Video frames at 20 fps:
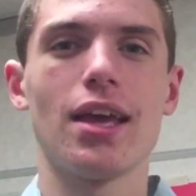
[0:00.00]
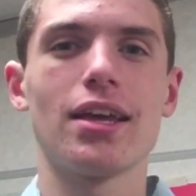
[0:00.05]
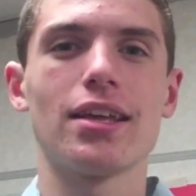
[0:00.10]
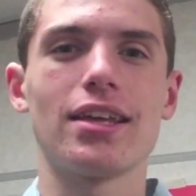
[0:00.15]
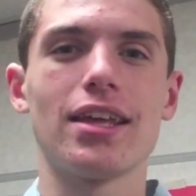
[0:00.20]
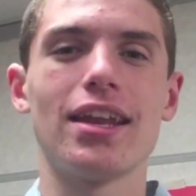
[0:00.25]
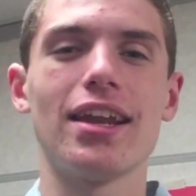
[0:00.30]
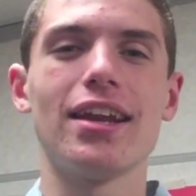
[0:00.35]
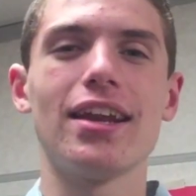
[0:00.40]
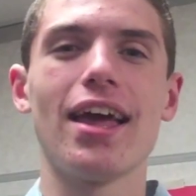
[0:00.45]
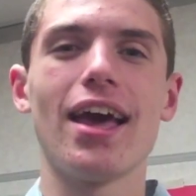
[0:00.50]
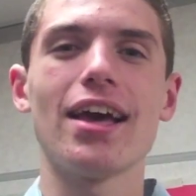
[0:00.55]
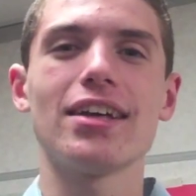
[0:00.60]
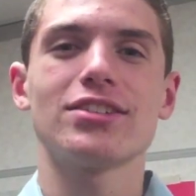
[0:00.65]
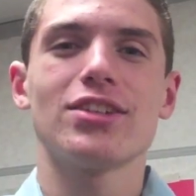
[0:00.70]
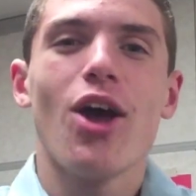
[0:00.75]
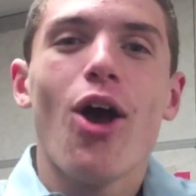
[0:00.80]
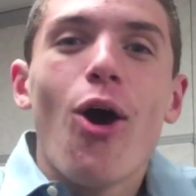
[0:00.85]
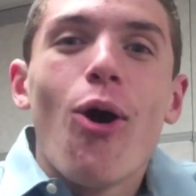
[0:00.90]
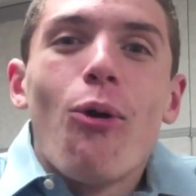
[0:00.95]
Getting
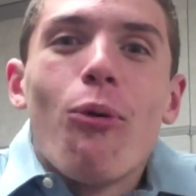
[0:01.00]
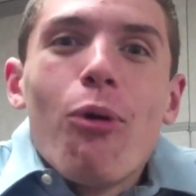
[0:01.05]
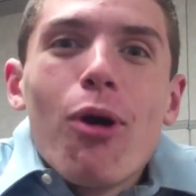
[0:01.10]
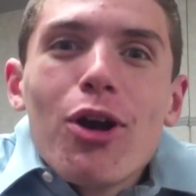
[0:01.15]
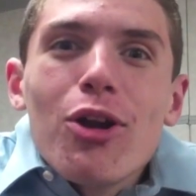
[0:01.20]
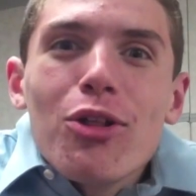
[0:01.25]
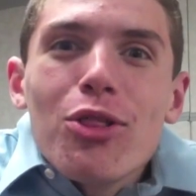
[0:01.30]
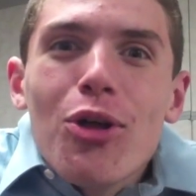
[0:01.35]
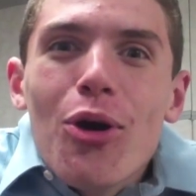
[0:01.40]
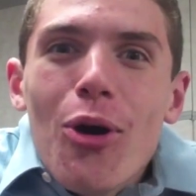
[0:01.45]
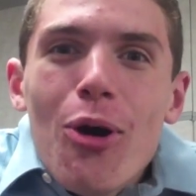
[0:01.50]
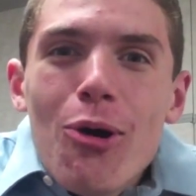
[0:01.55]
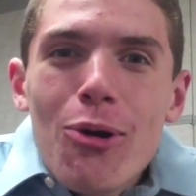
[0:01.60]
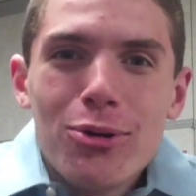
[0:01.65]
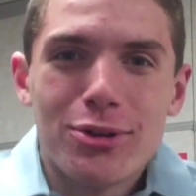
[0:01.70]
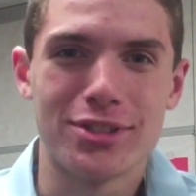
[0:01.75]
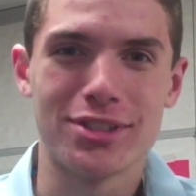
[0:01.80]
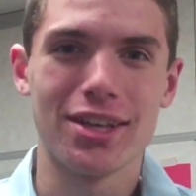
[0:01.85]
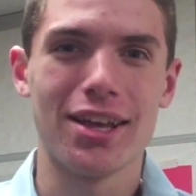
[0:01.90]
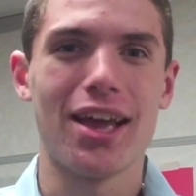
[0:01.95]
asked, what are
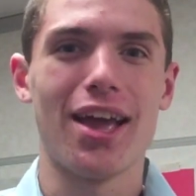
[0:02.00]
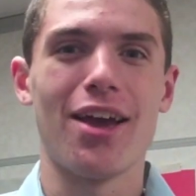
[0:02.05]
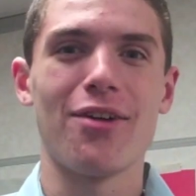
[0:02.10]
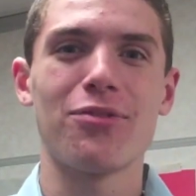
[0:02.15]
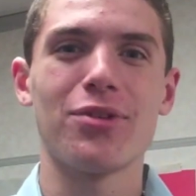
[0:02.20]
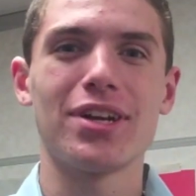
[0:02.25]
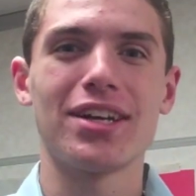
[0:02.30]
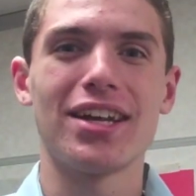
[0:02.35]
those every